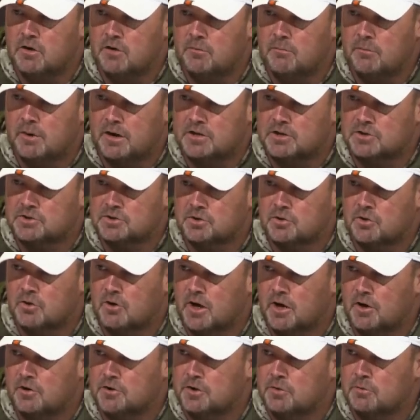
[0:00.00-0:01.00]
making sure they're
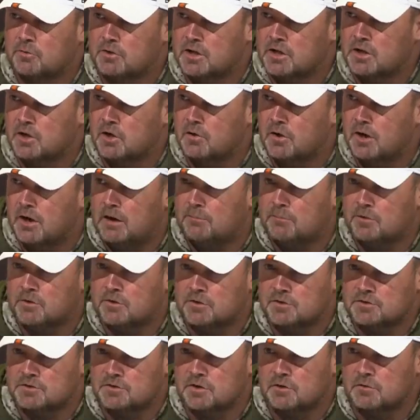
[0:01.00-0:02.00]
healthy when they go out, but
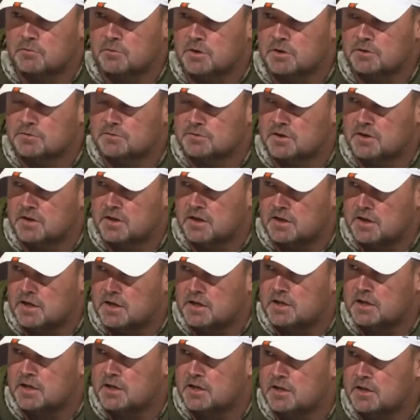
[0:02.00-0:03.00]
there are certain reps that they
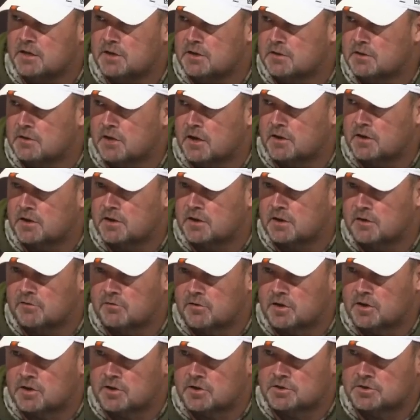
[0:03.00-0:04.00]
need to get, and I think they've
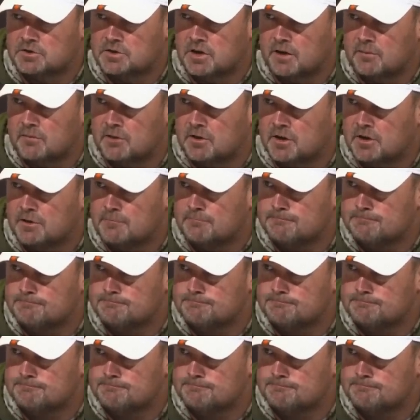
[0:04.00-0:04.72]
done a good job of that.